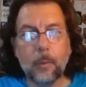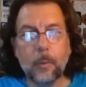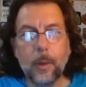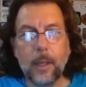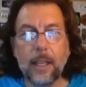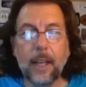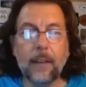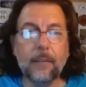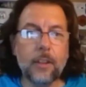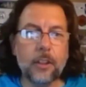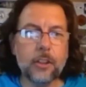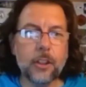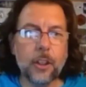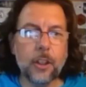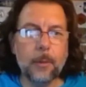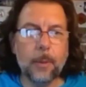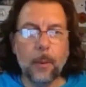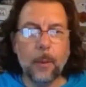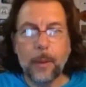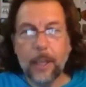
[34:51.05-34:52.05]
we'd love you
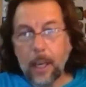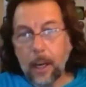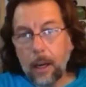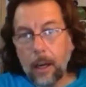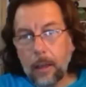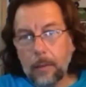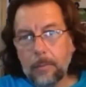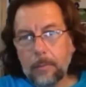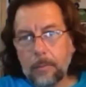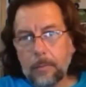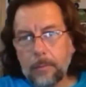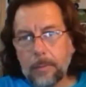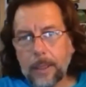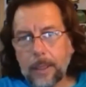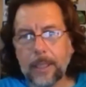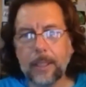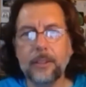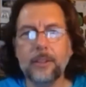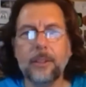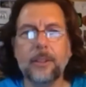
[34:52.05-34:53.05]
to, but we can't
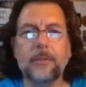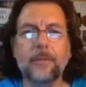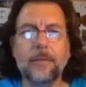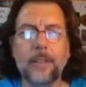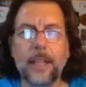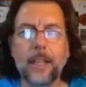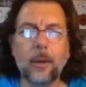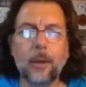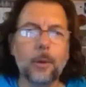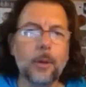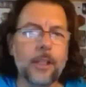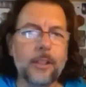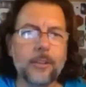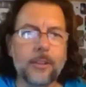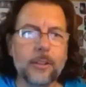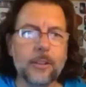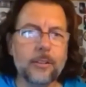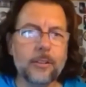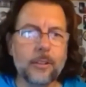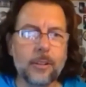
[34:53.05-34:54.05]
because of legal
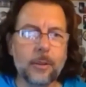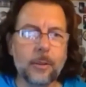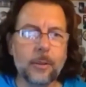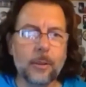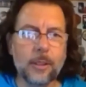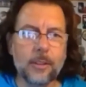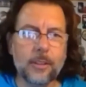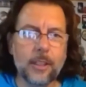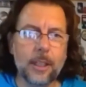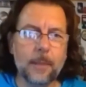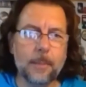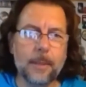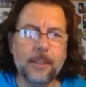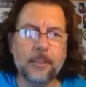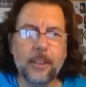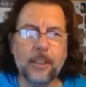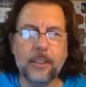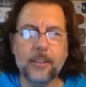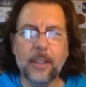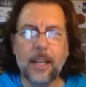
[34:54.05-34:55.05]
reasons and all this other
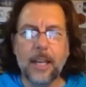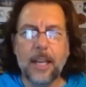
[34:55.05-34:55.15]
business.